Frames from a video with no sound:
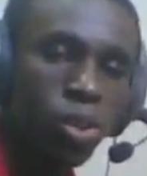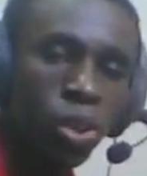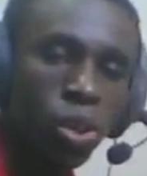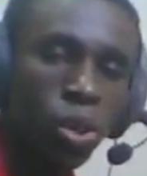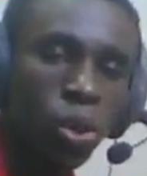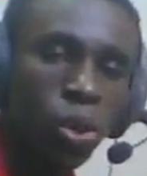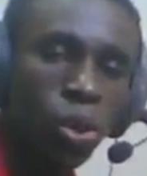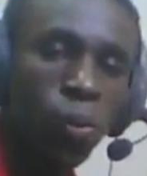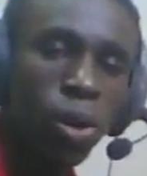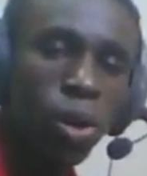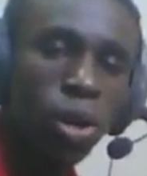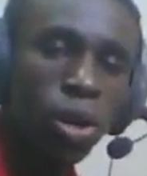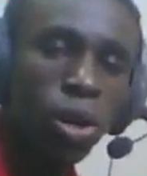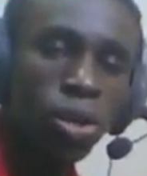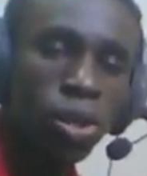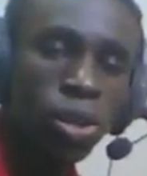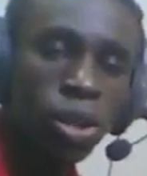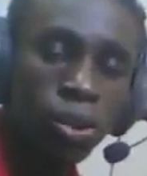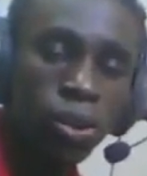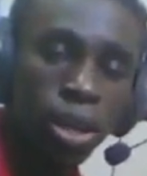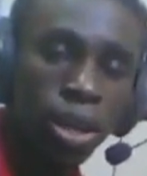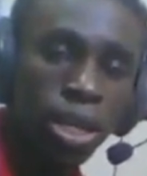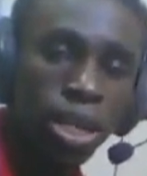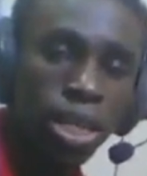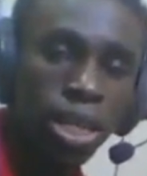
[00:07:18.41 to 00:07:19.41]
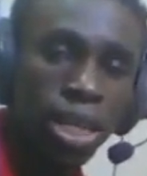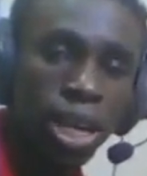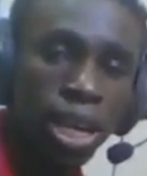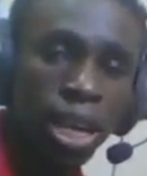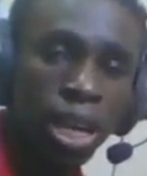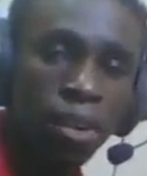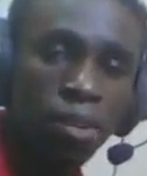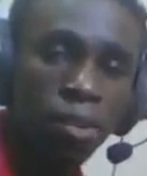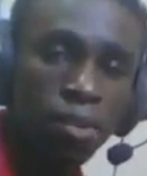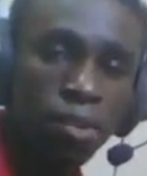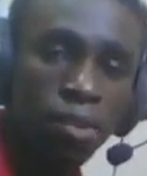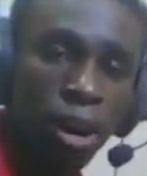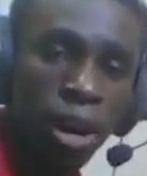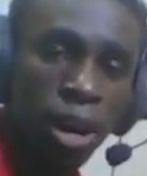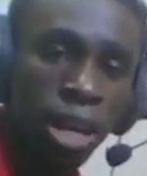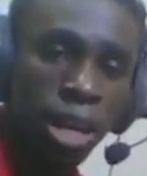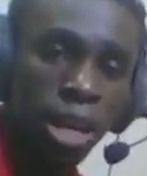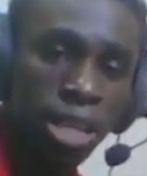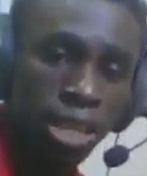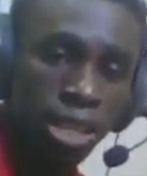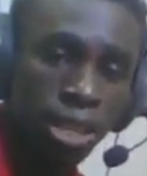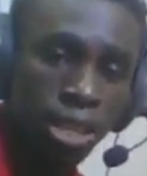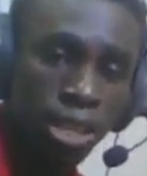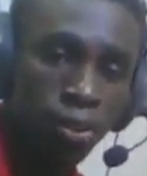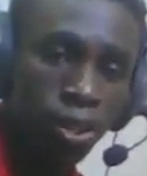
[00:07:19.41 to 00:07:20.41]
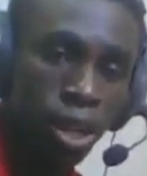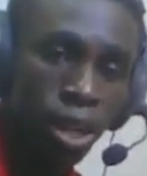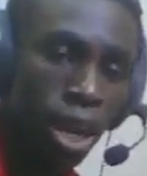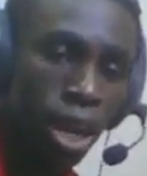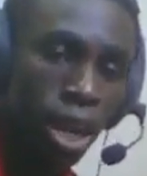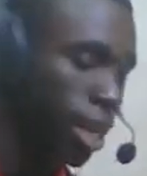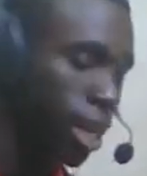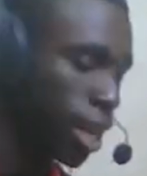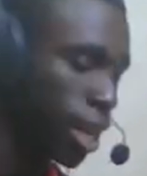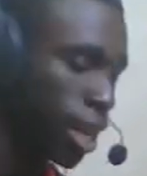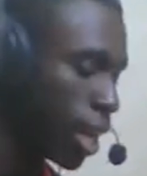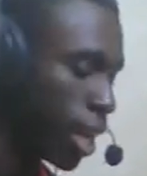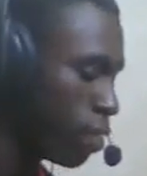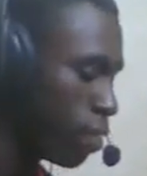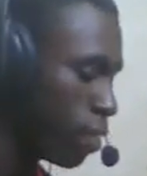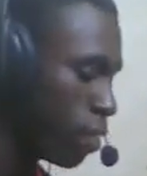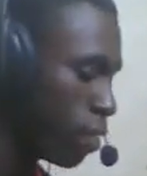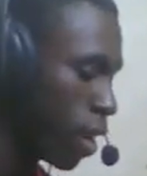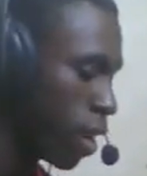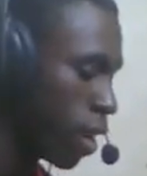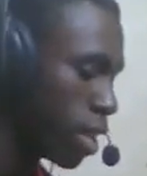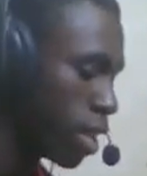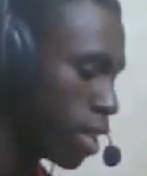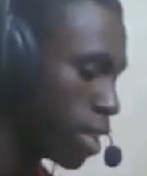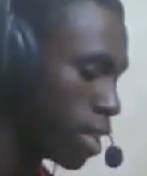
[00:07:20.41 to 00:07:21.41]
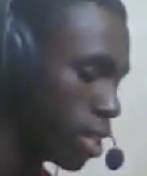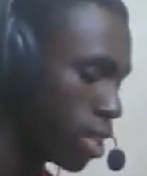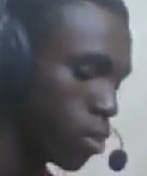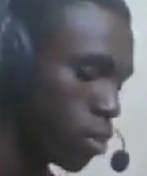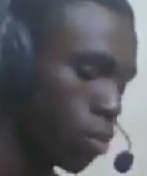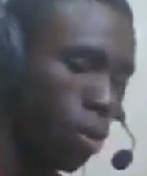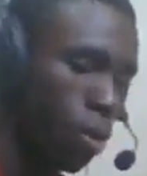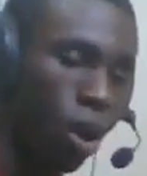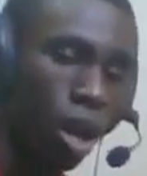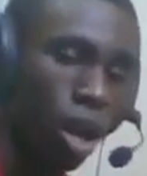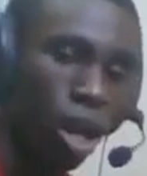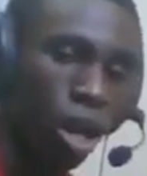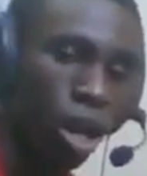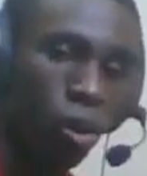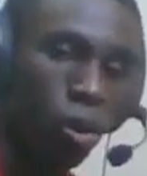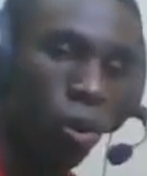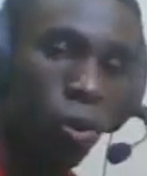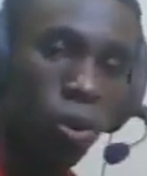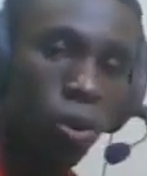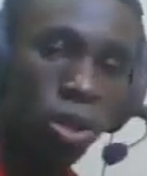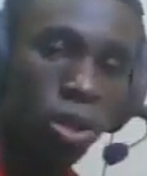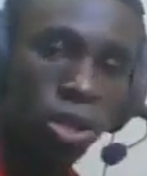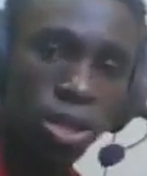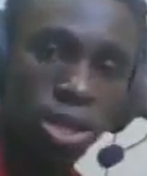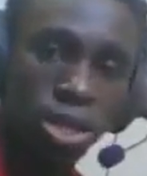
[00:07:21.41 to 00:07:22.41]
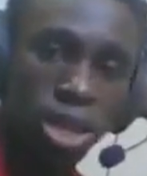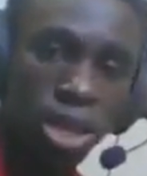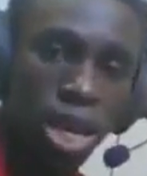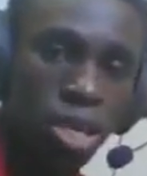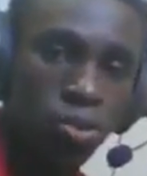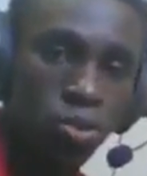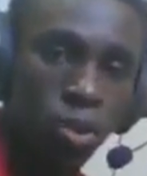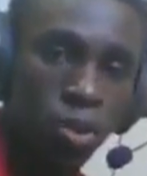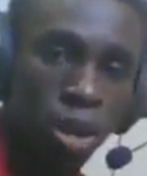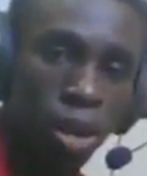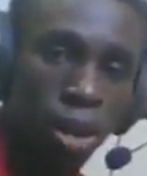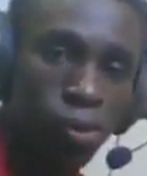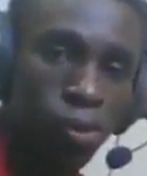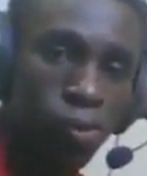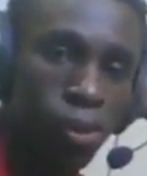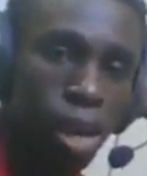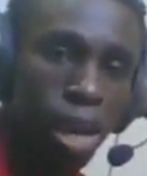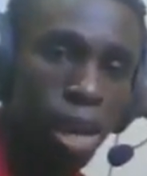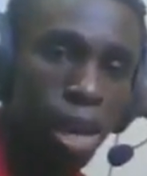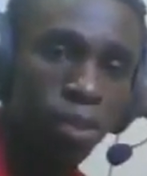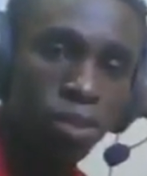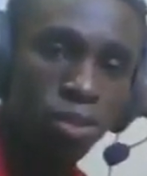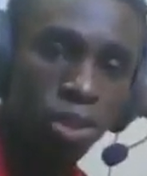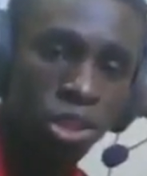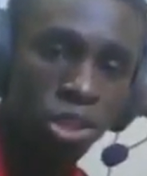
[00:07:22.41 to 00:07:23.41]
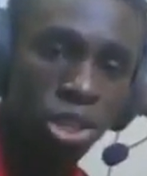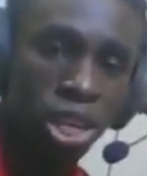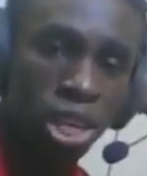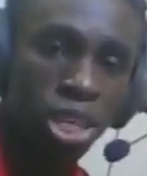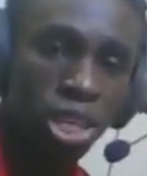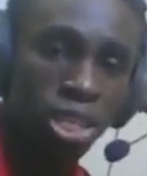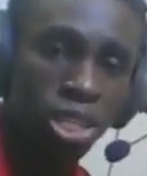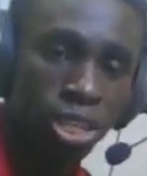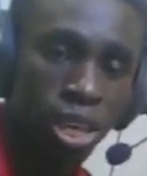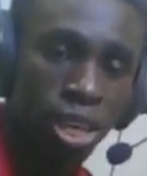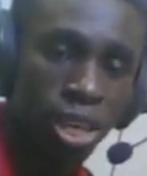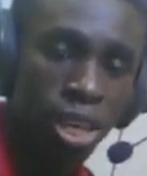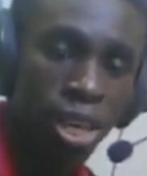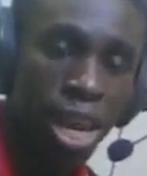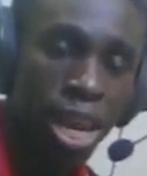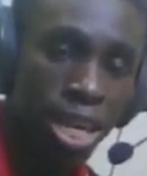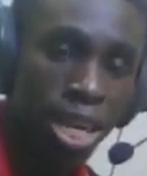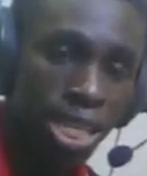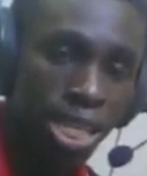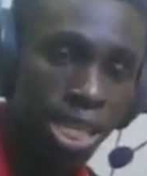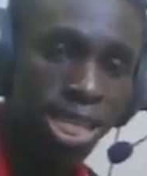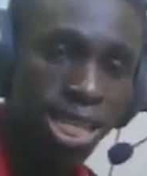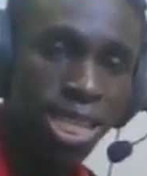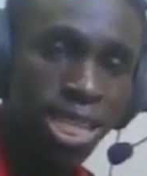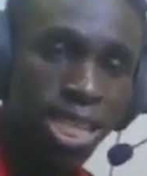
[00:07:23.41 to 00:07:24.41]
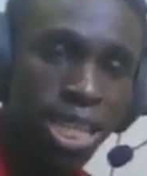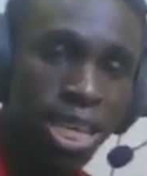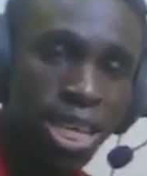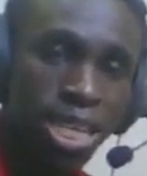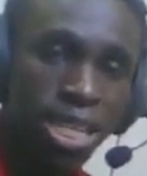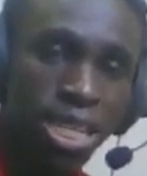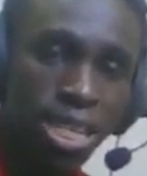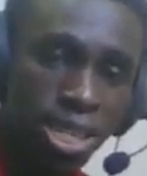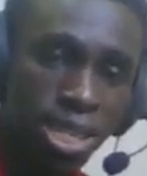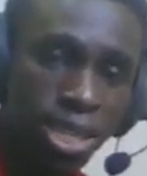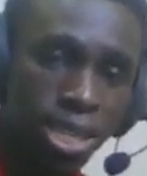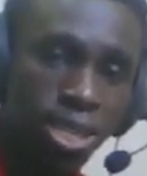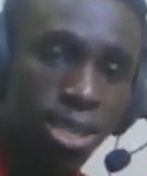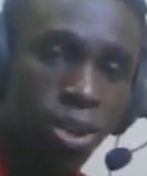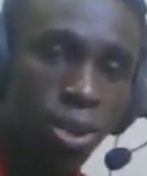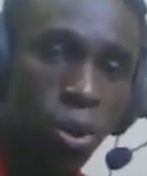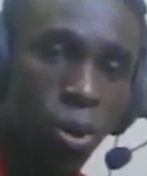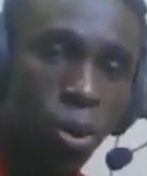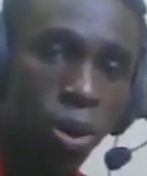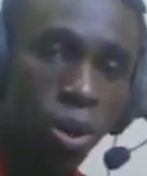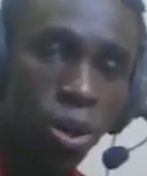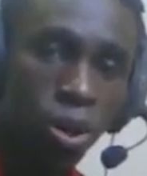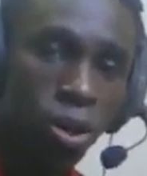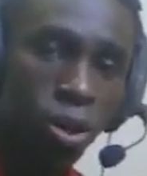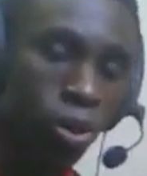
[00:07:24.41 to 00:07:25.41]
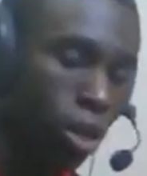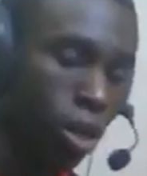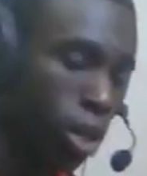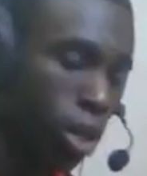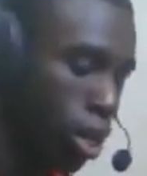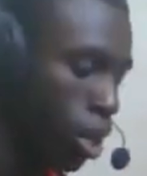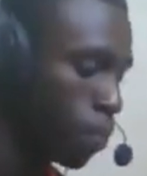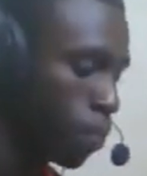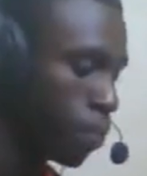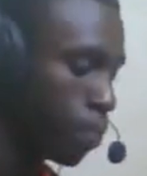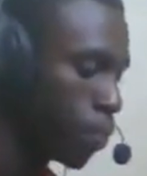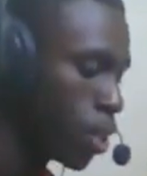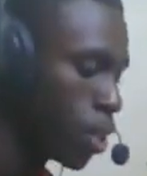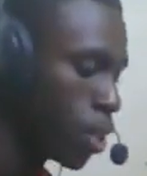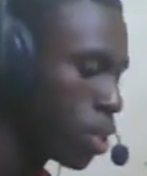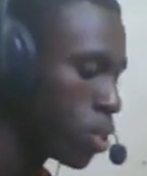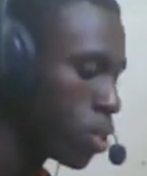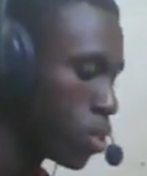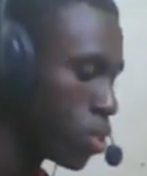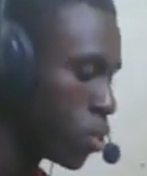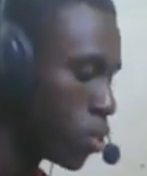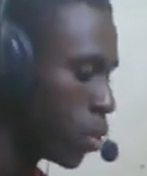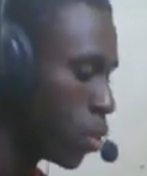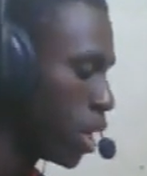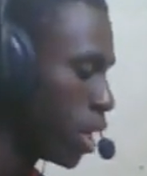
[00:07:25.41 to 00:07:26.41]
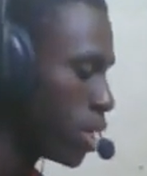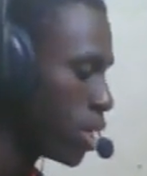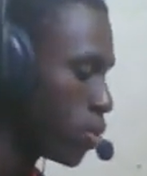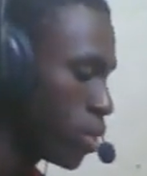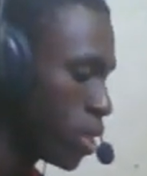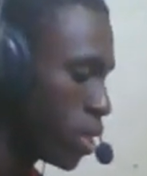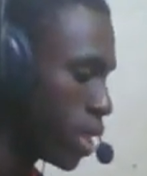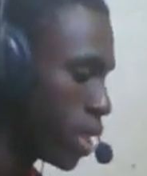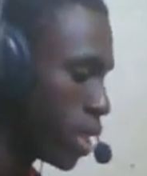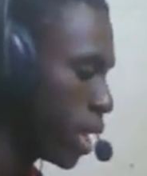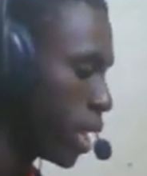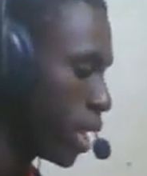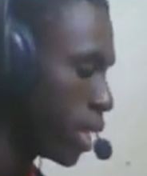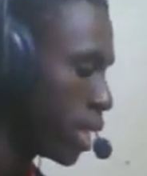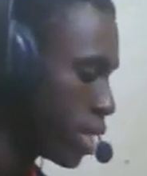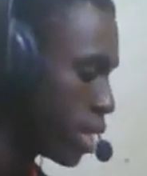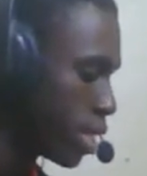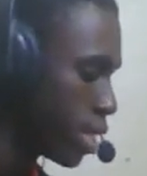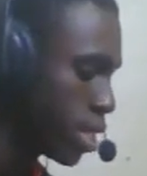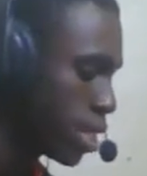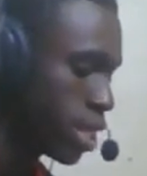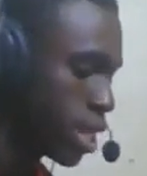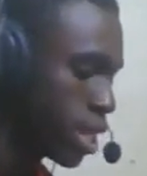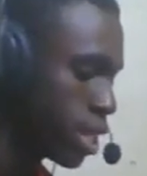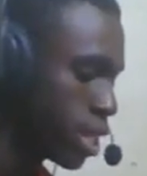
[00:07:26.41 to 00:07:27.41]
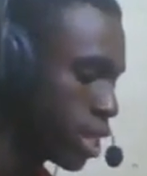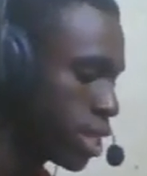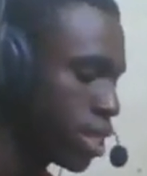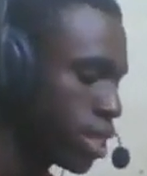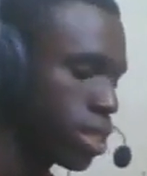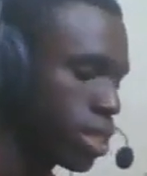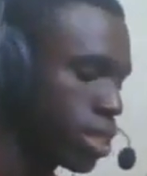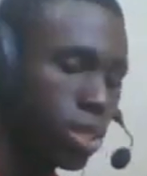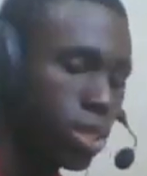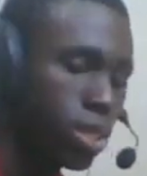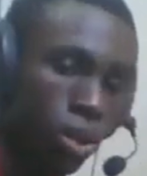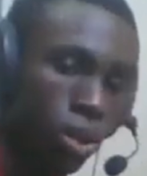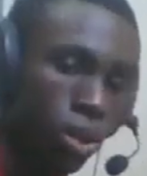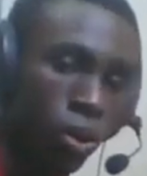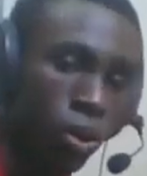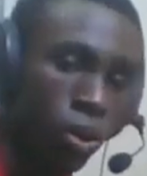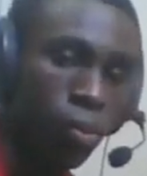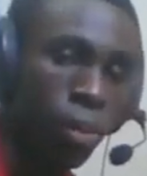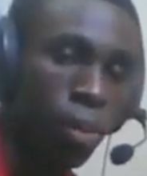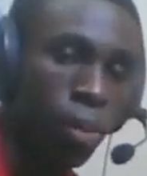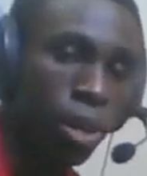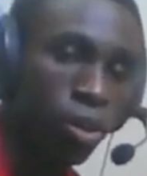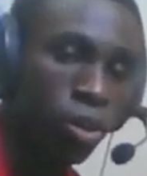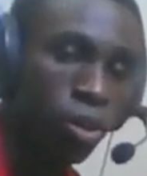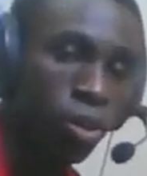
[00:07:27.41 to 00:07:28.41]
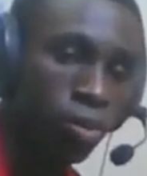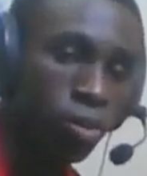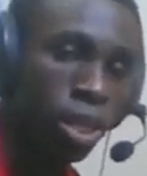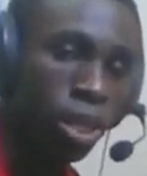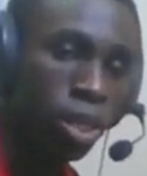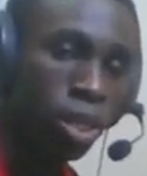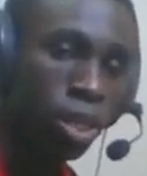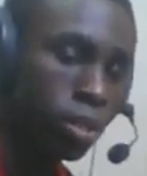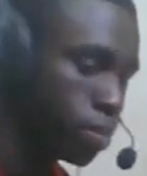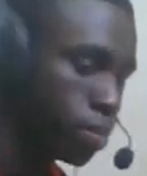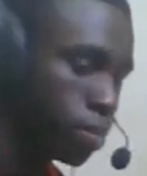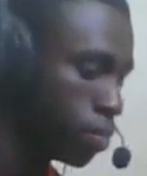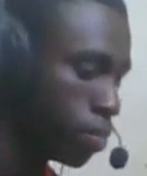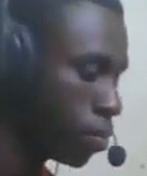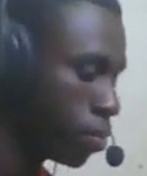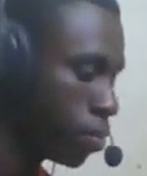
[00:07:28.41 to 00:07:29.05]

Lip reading: You know, we want to create a kind of variety. We want to add a kind of variety to our chords. That's why we have to change the last 6 chord. Okay, so let's do it again. 6, sorry, pardon me.